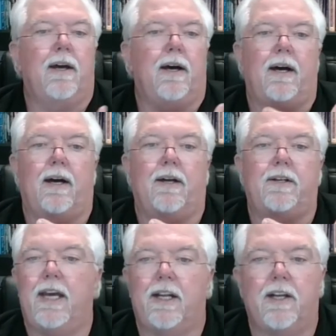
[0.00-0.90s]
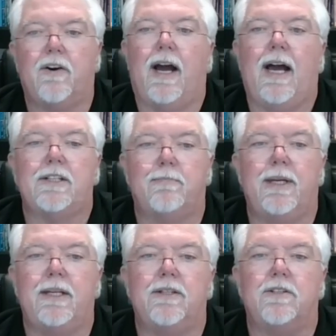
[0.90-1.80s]
Uh, dead in Christ
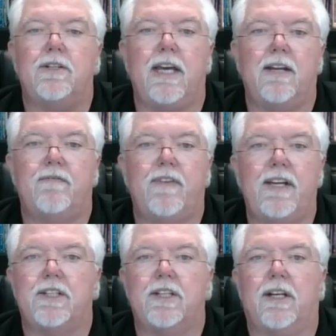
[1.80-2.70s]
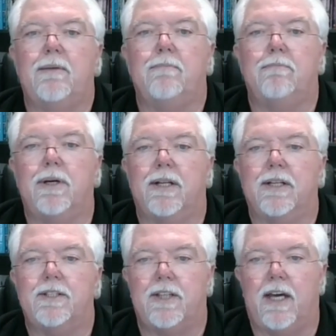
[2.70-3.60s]
means dead physically, but
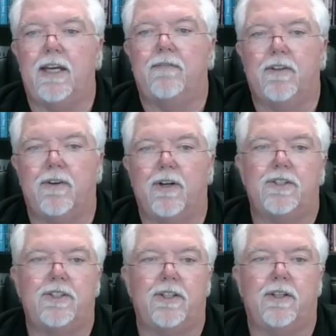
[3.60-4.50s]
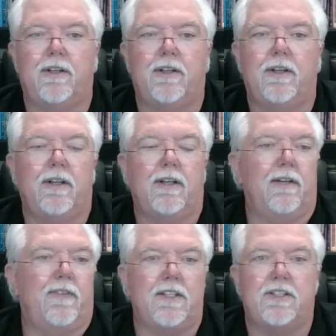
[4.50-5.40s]
a saved Christian.
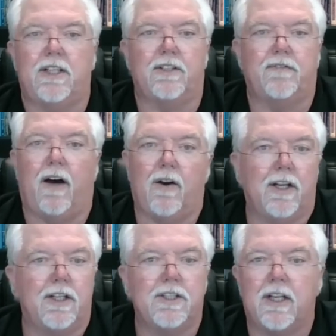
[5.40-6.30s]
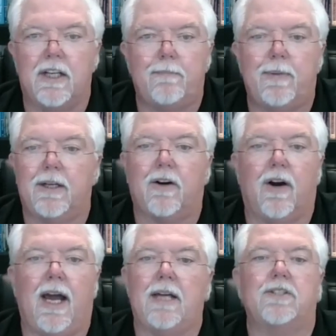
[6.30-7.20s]
If it says fallen asleep in
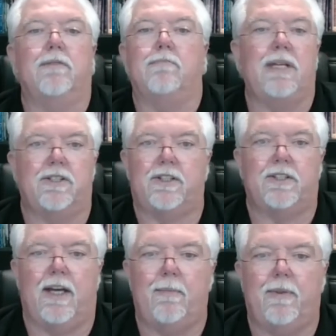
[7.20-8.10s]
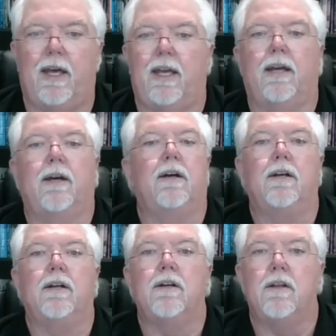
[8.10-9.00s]
Christ, it means the same thing.
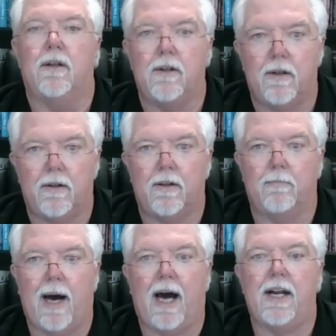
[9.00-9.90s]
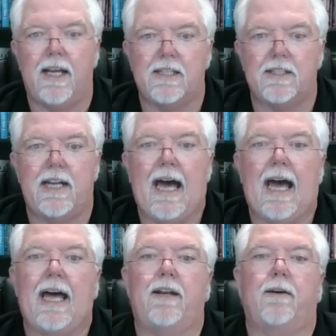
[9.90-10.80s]
The body has
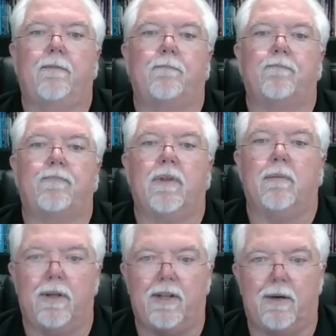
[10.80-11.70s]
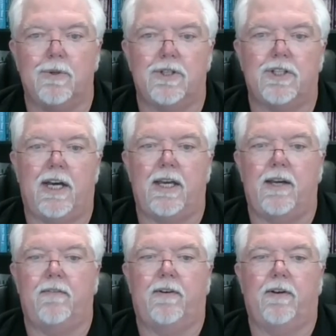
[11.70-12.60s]
died, but they were
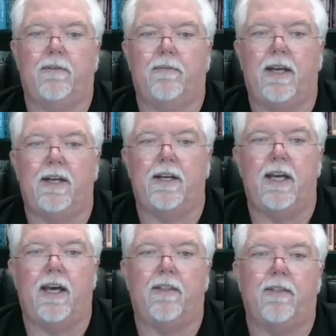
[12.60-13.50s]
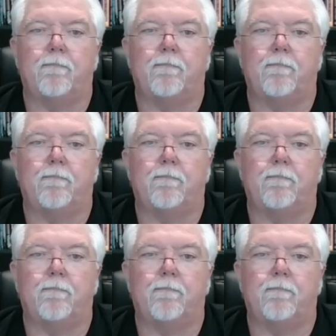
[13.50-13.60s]
saved at death.